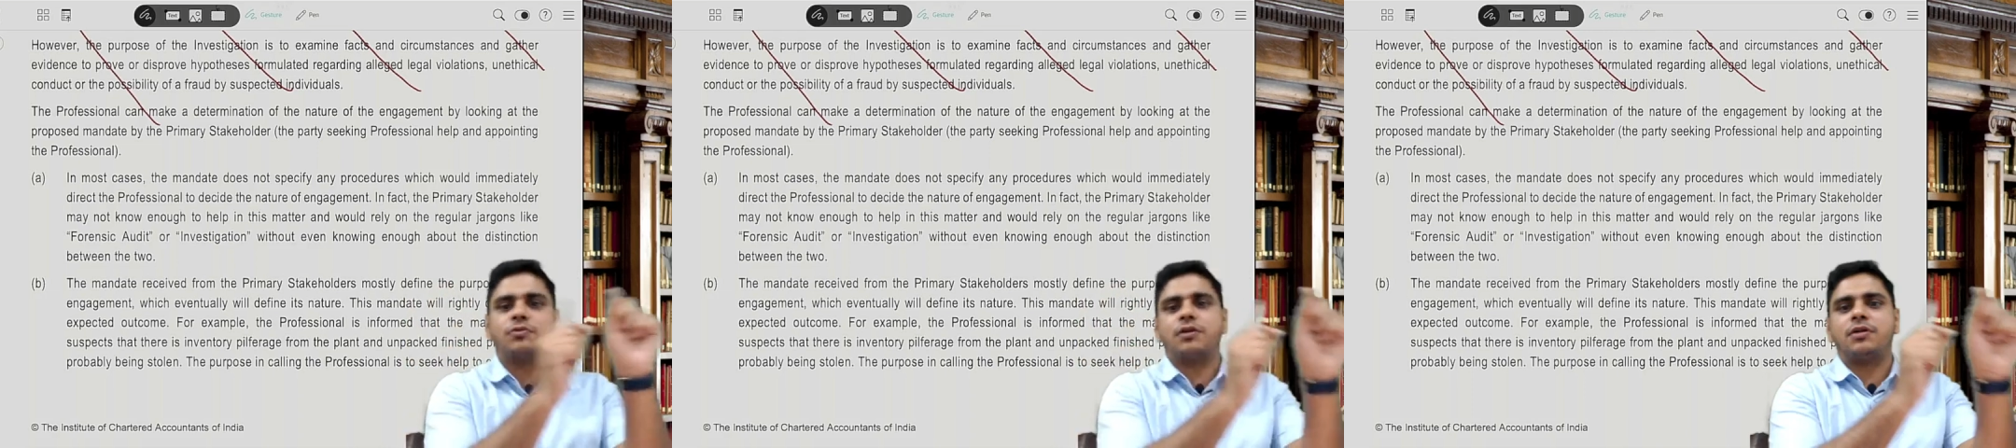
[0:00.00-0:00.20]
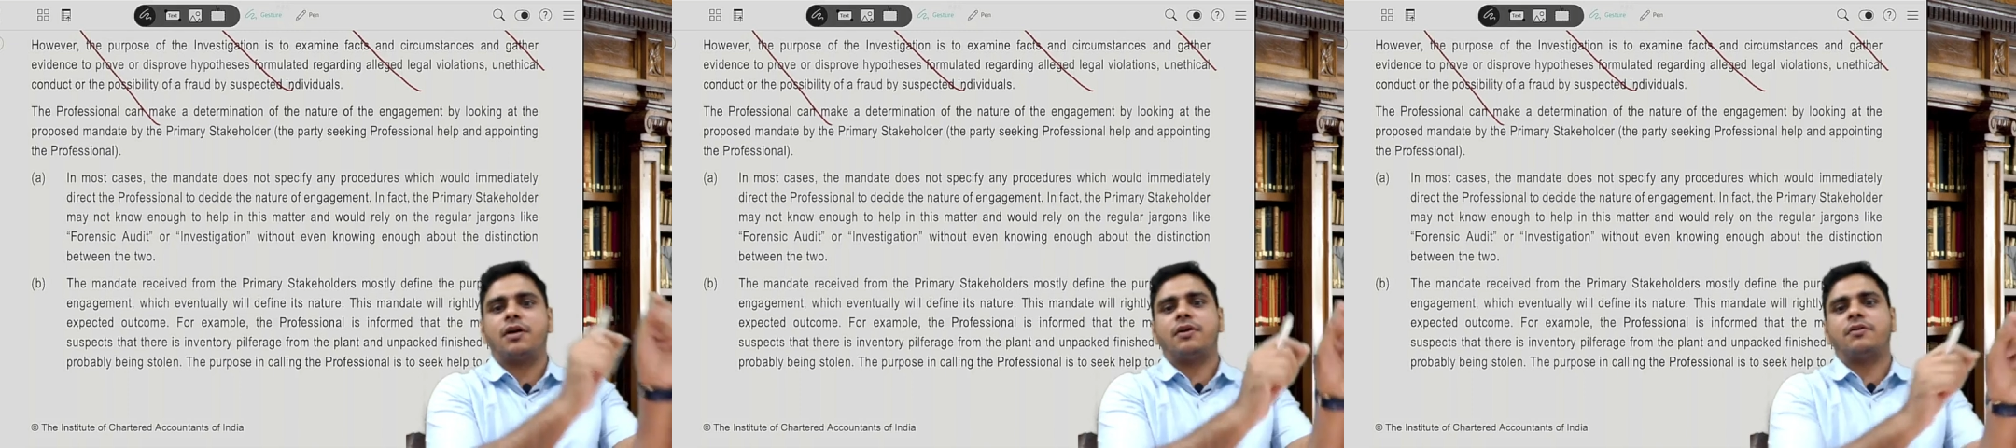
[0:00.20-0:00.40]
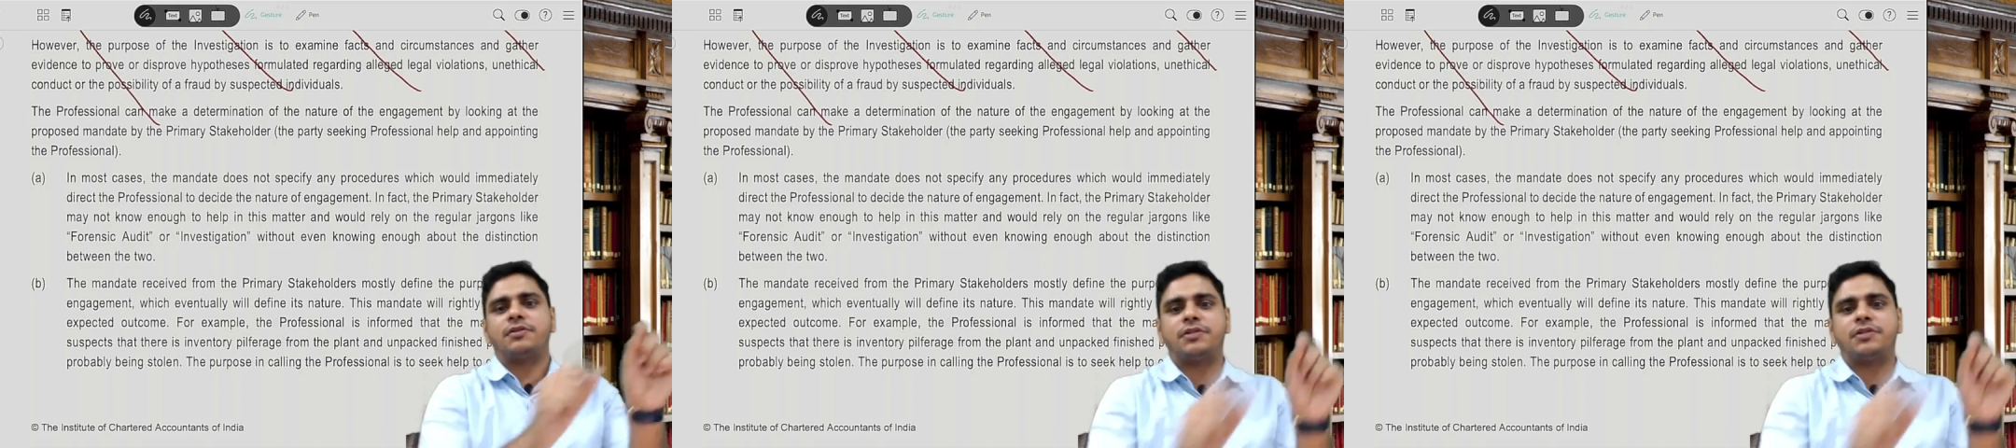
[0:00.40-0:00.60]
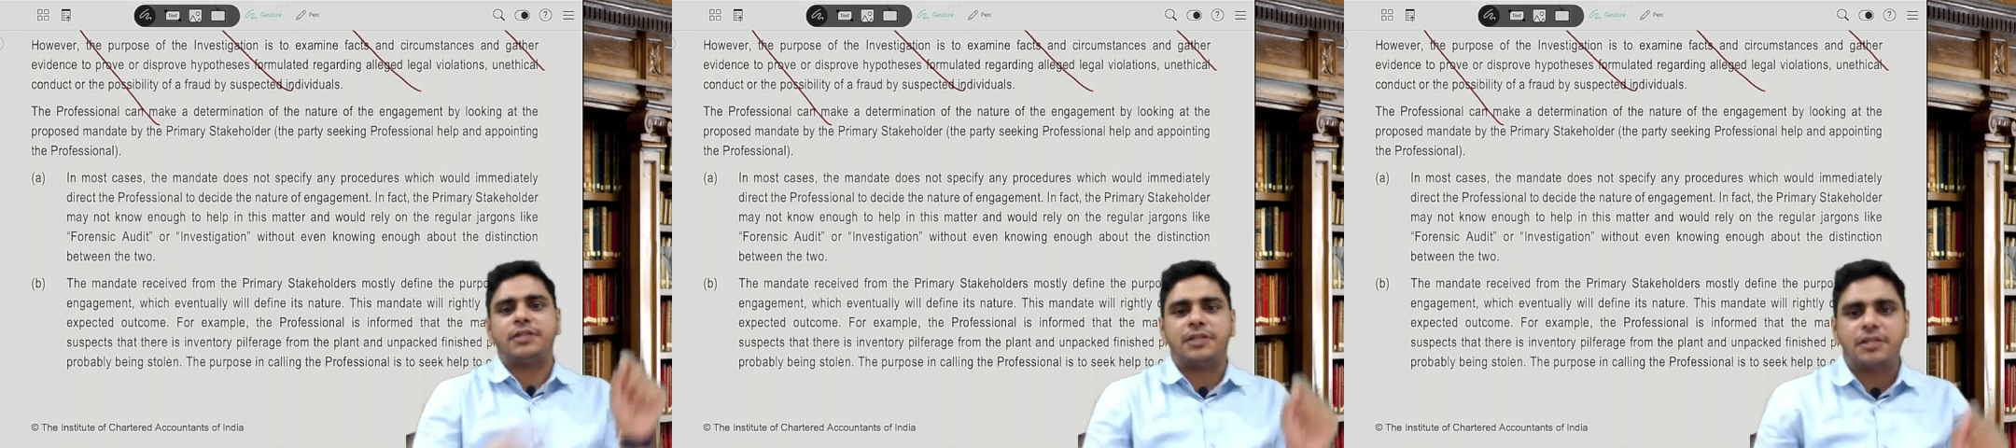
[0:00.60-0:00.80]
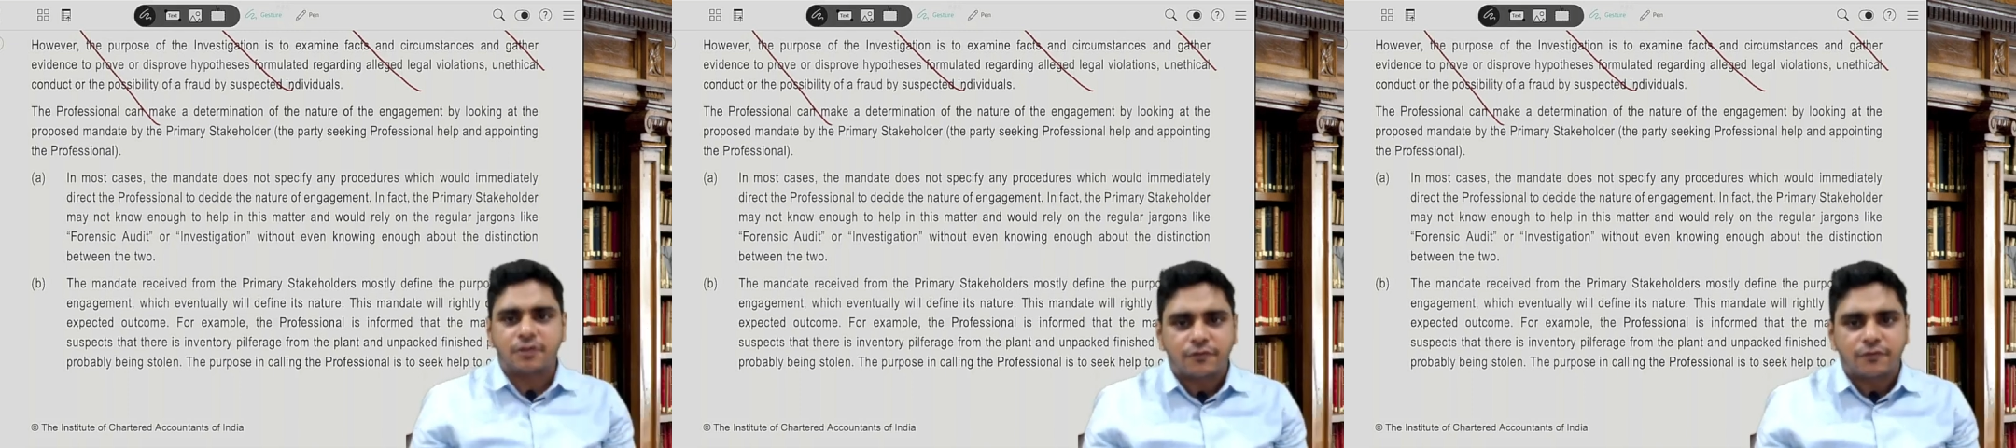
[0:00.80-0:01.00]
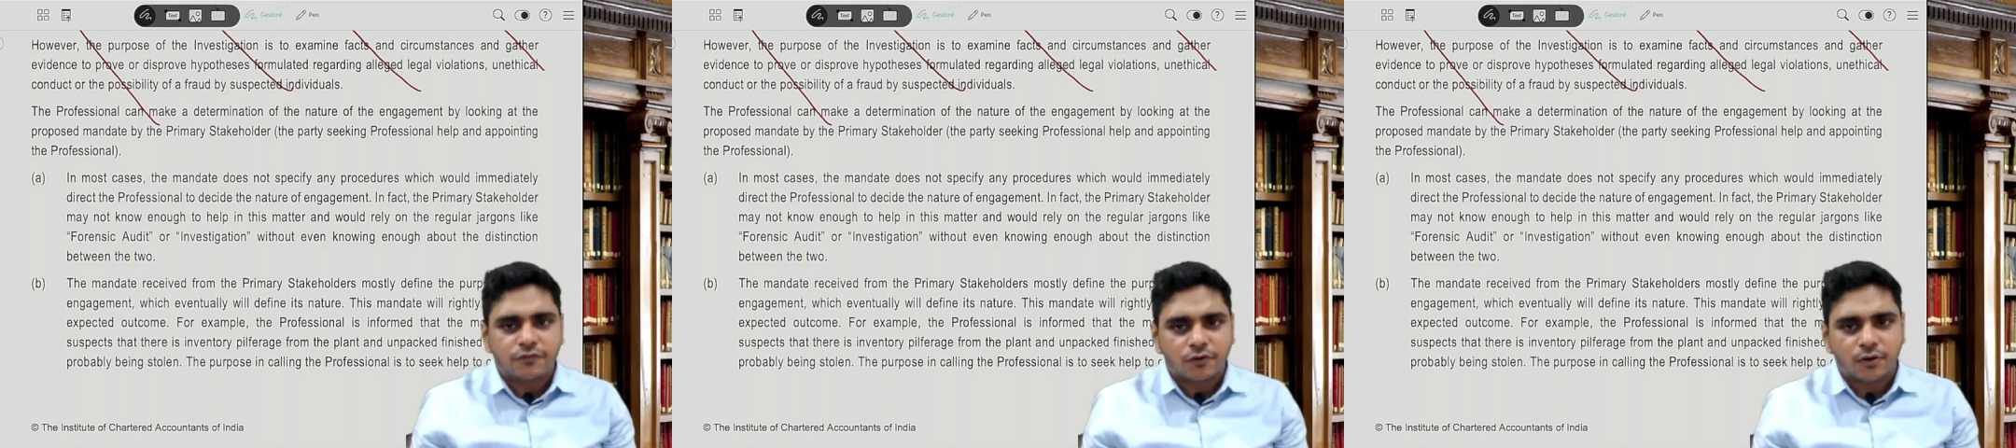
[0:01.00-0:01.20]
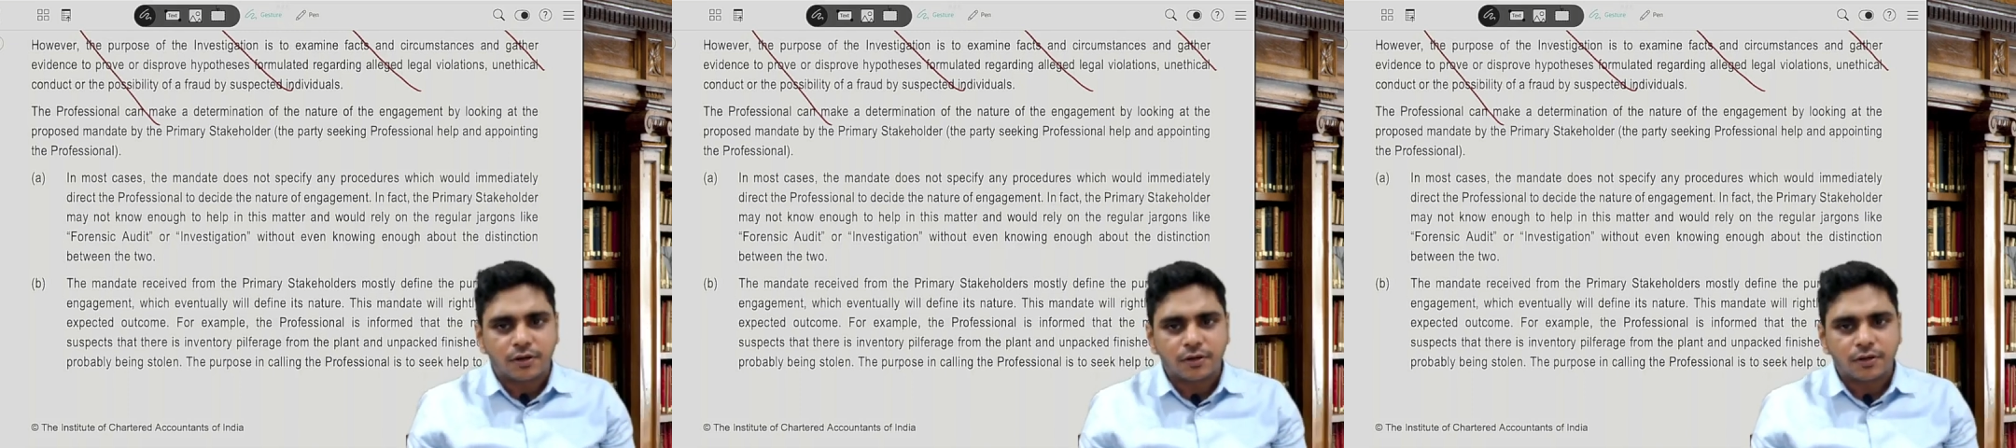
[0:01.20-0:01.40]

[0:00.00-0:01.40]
the details of fraud.